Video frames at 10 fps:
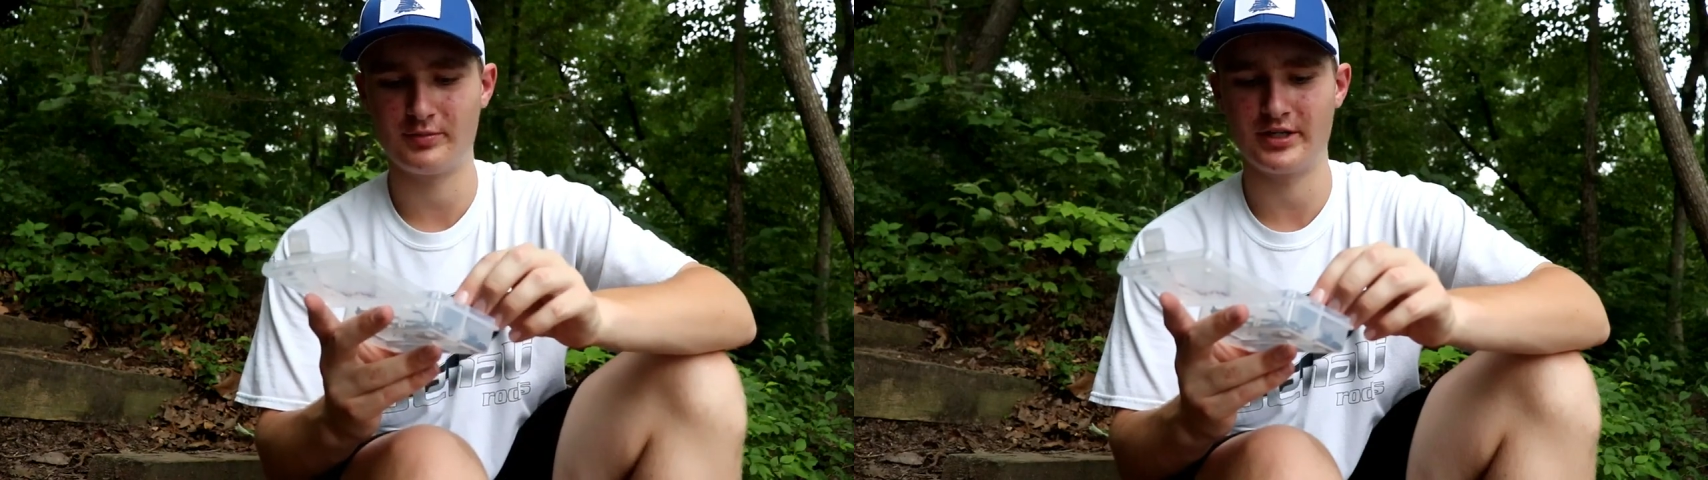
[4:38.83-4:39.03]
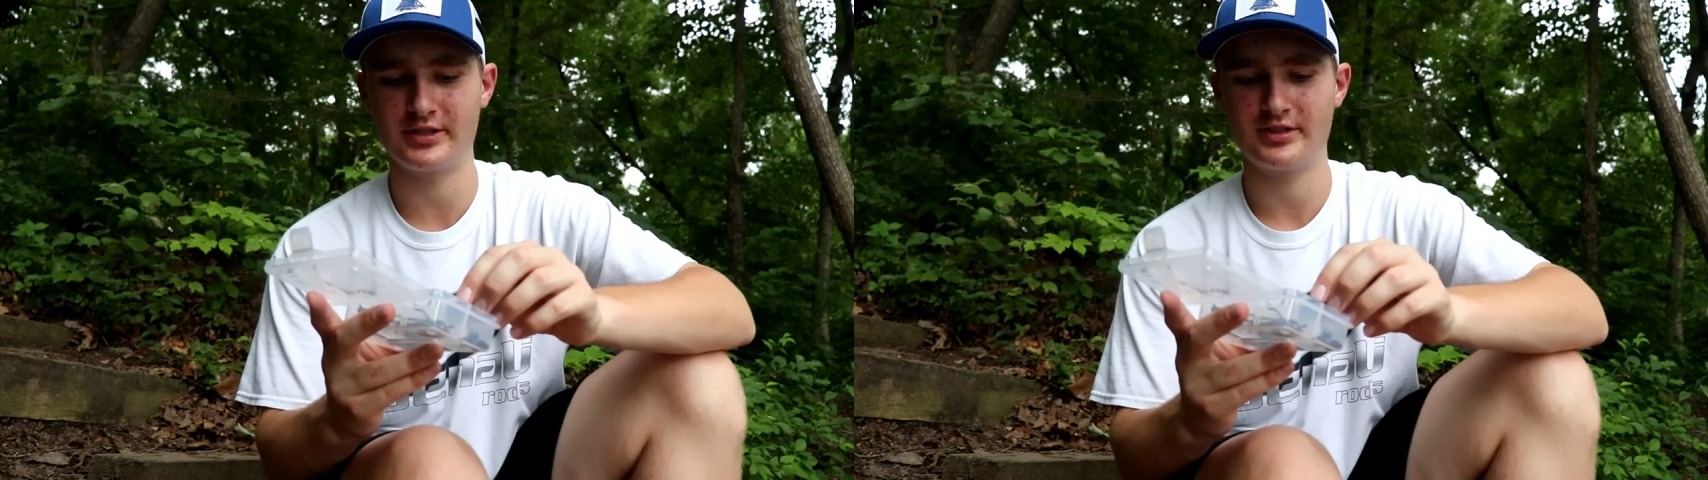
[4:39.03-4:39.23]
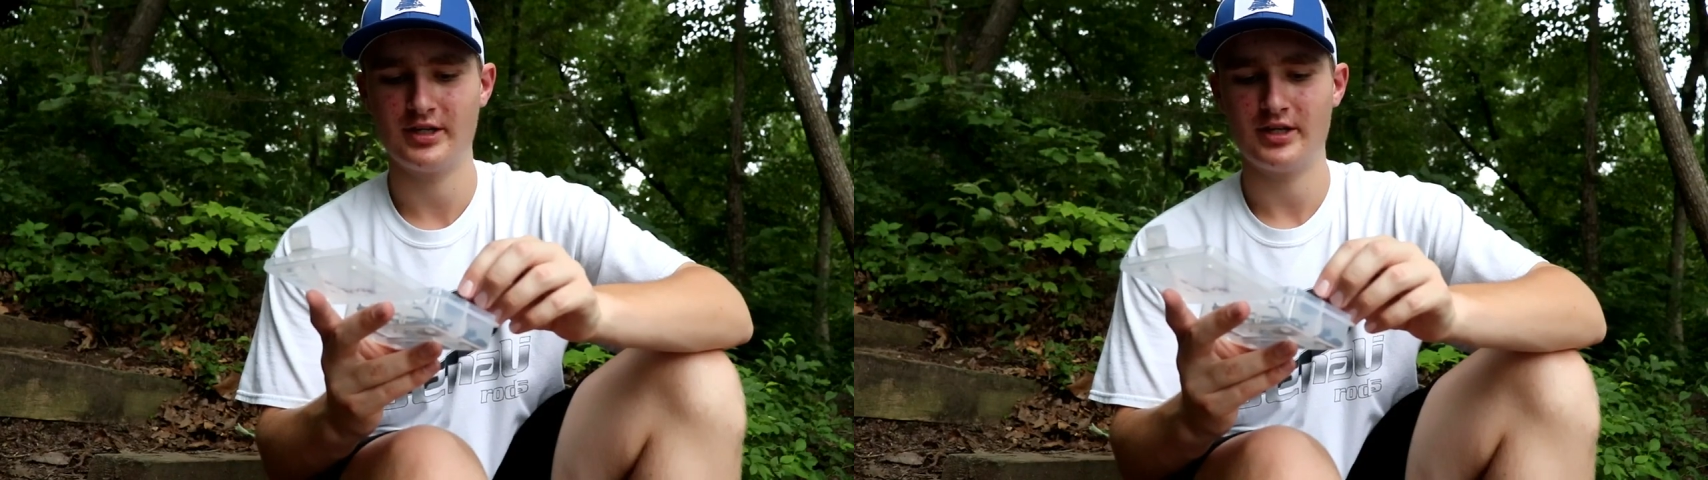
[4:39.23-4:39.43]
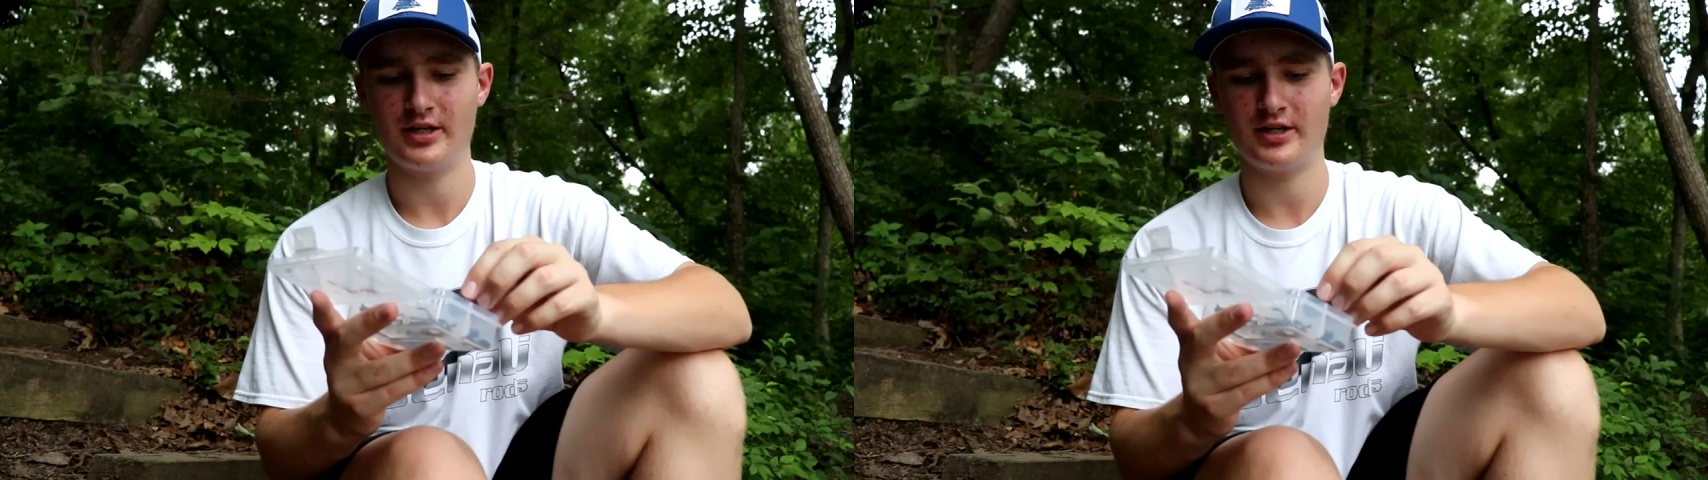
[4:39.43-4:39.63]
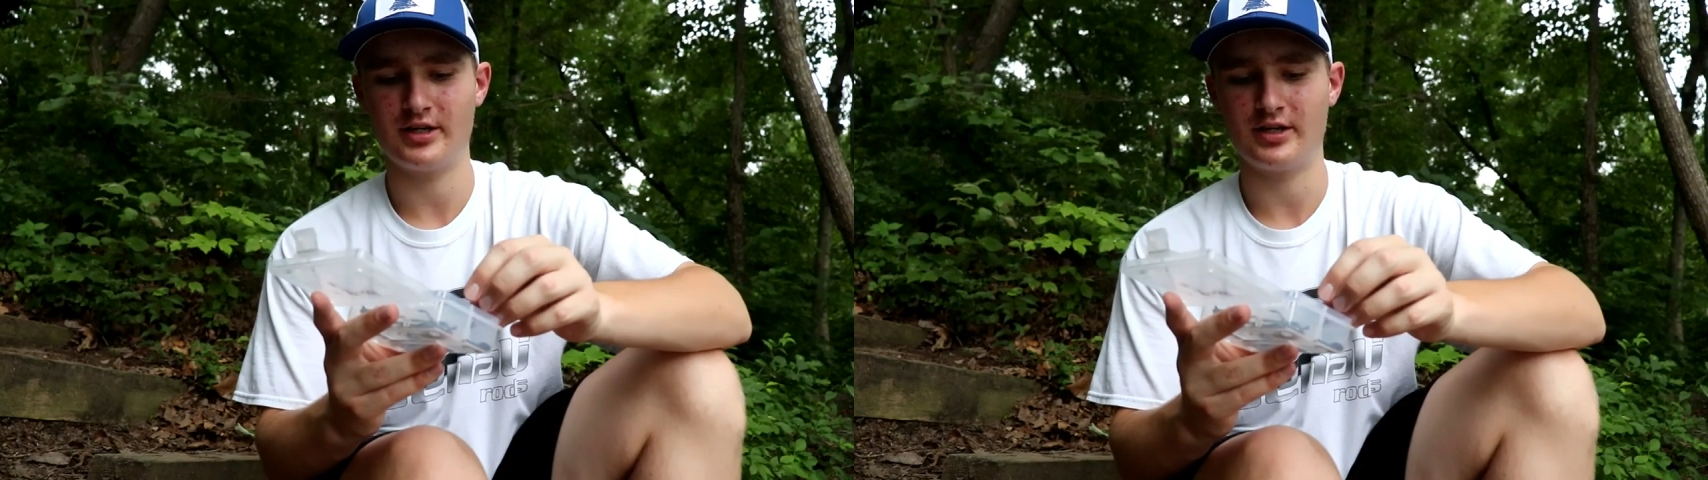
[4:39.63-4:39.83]
But
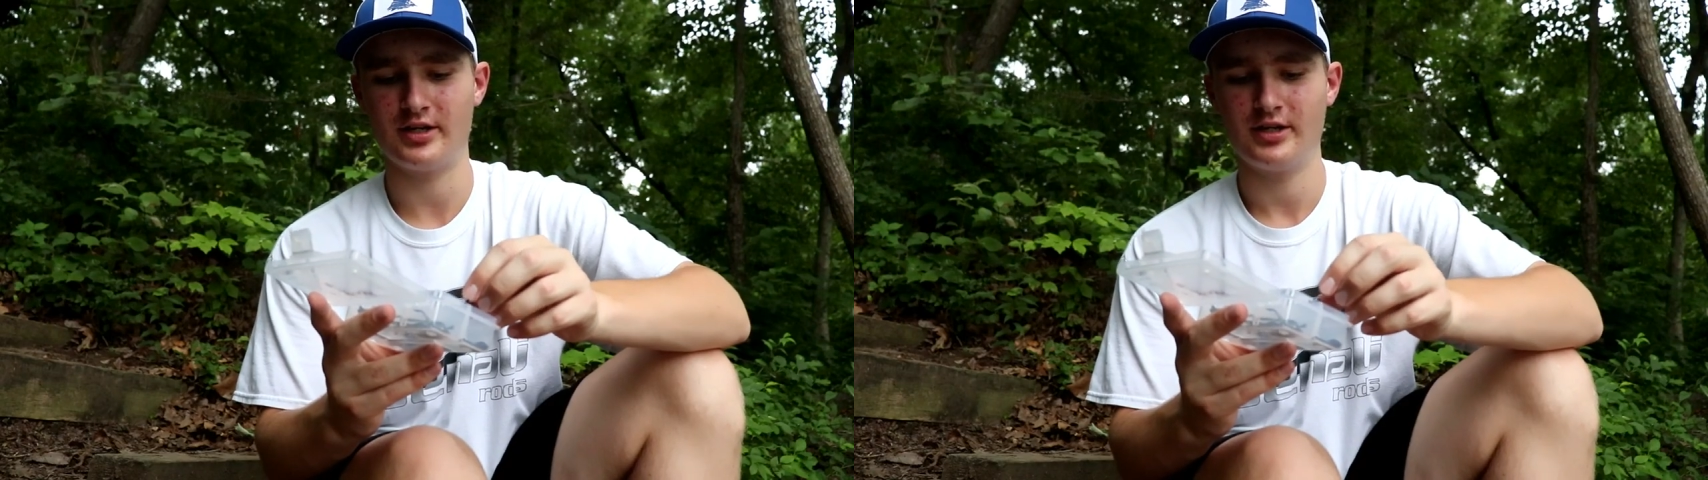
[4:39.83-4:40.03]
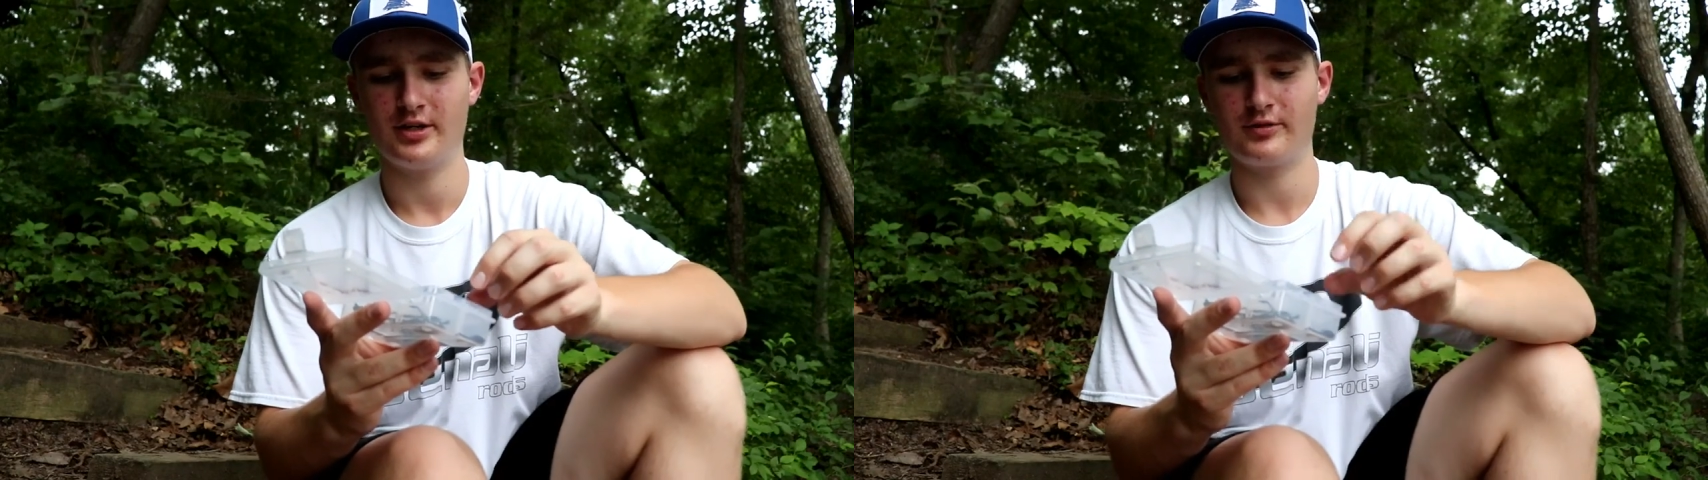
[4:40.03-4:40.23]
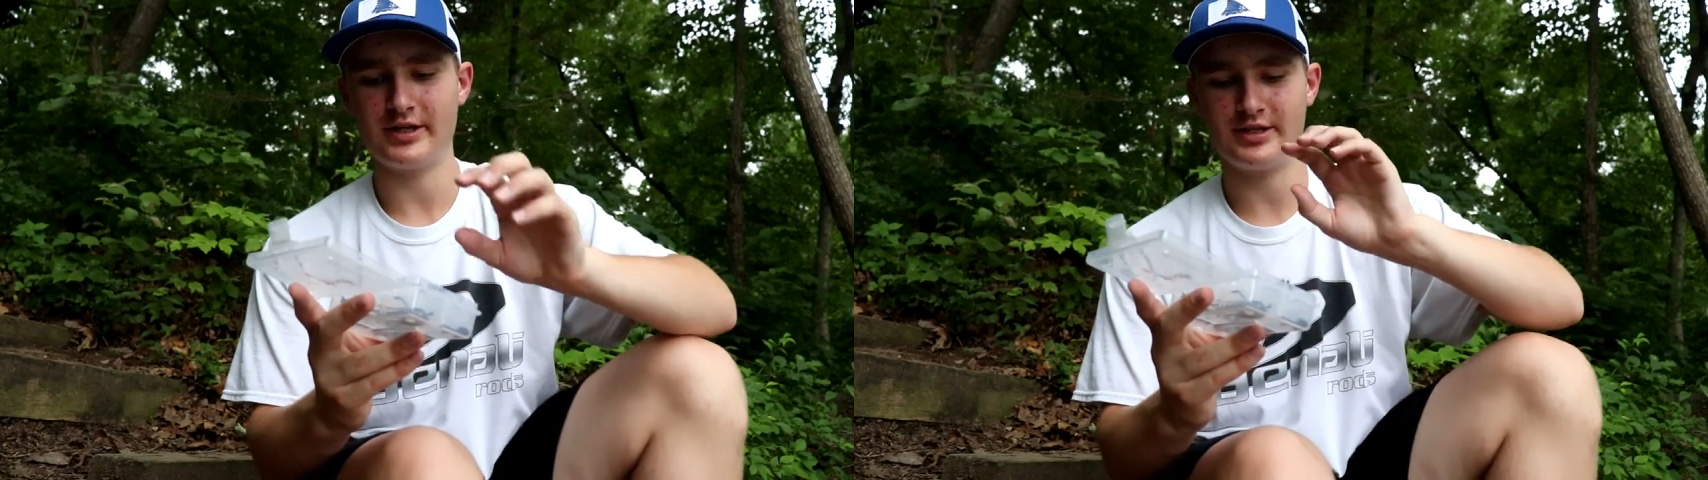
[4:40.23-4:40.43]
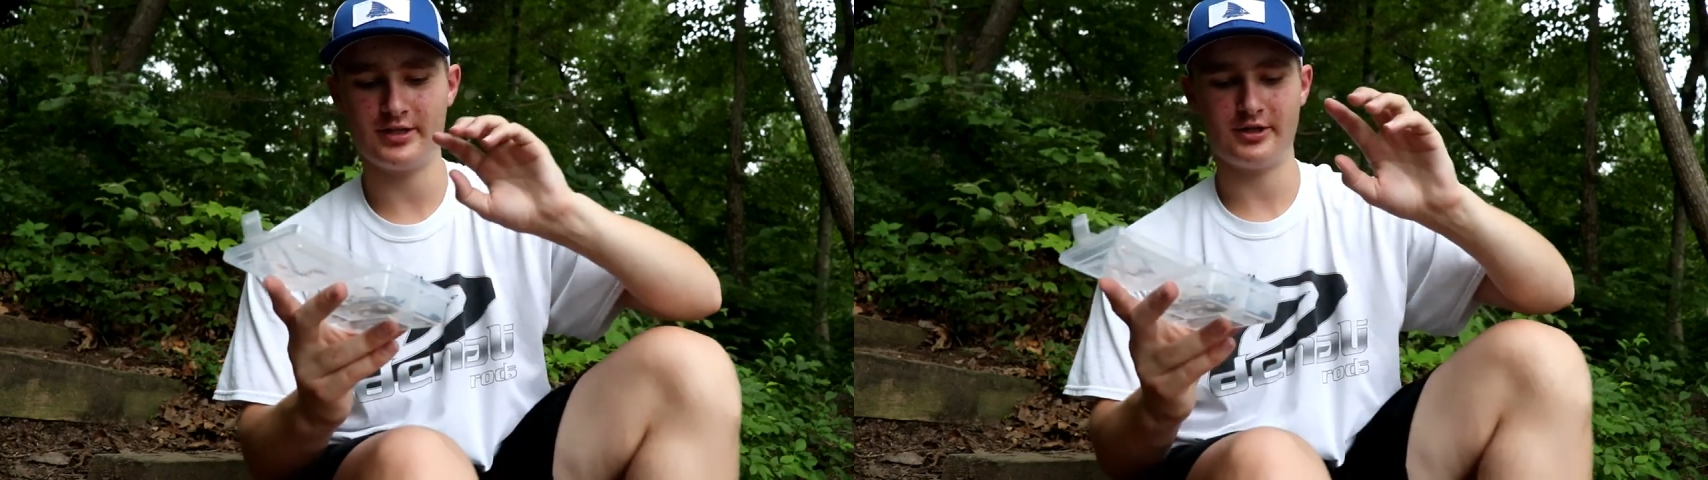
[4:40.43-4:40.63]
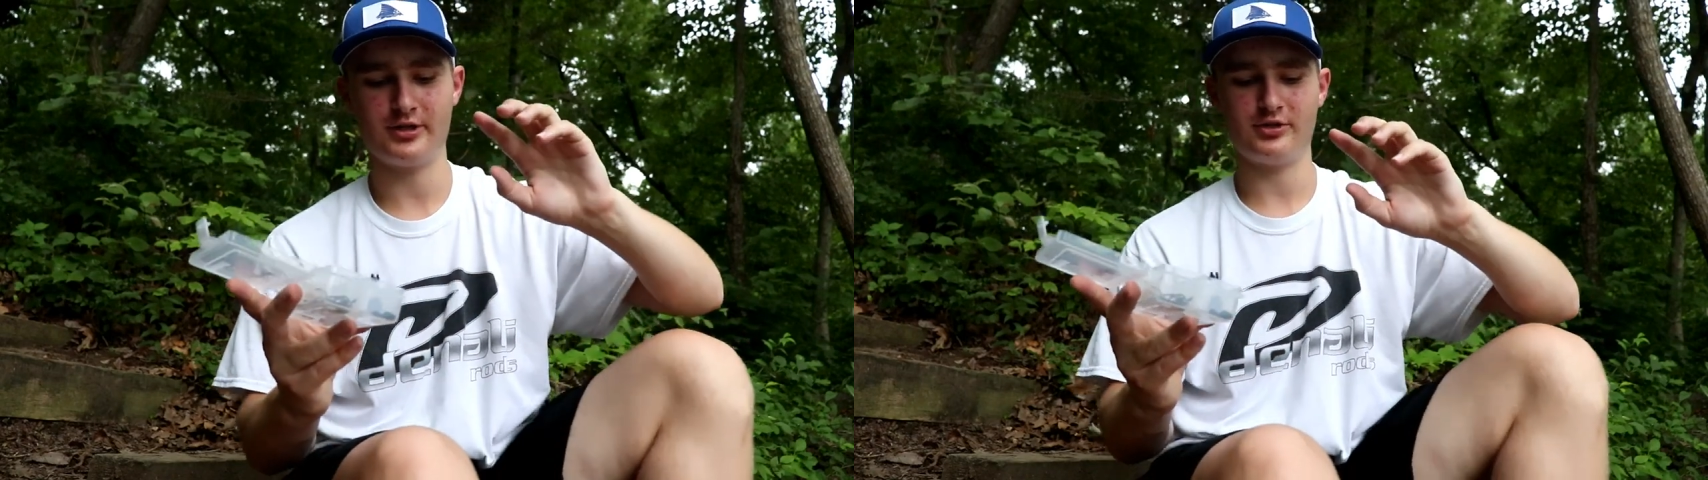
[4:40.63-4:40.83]
right here,